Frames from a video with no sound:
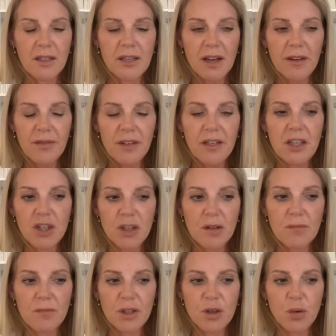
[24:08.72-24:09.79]

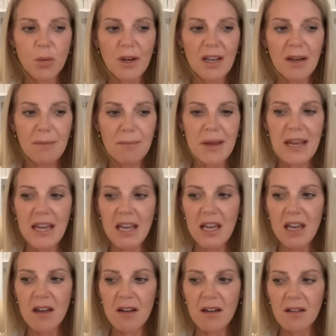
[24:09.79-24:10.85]
definition between
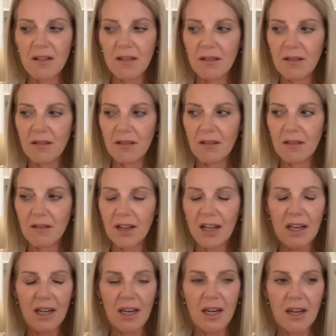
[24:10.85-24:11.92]
me
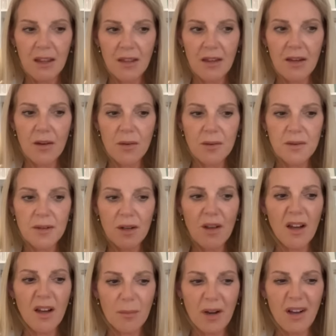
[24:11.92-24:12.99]
and anything else. So
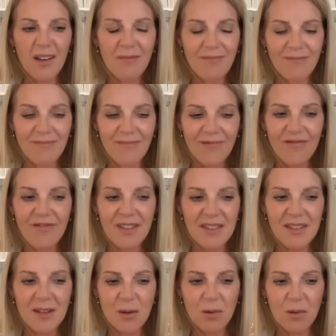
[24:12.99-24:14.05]
like my
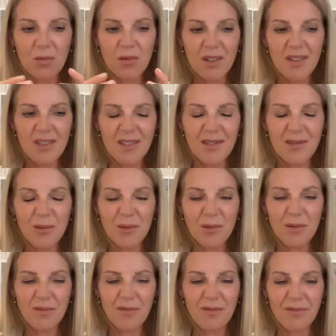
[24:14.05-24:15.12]
physicalness sort
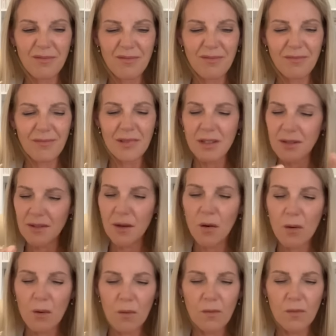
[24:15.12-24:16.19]
of
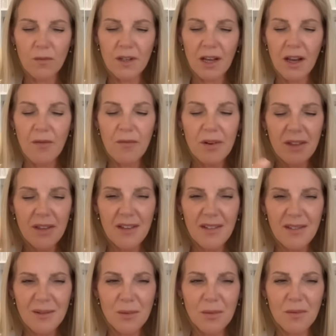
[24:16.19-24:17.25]
dissolved, everything
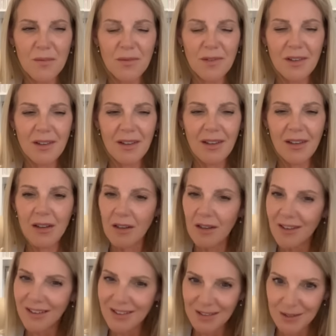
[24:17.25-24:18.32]
sort of
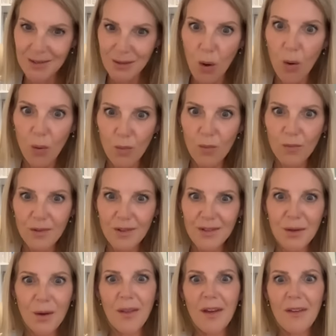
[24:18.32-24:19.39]
dissolved,
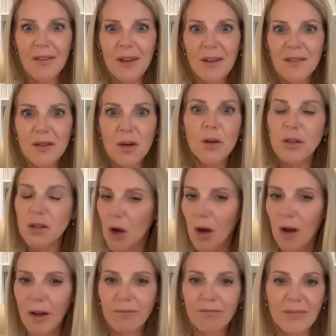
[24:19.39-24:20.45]
so that there's no
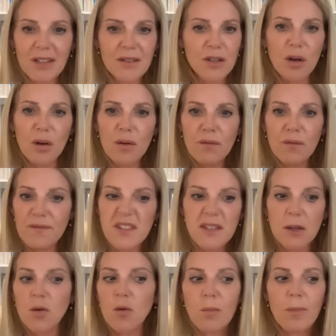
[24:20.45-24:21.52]
time, there's no
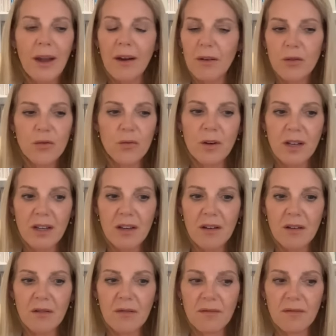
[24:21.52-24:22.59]
physical boundary
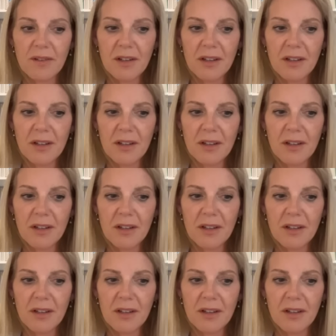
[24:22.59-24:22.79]
of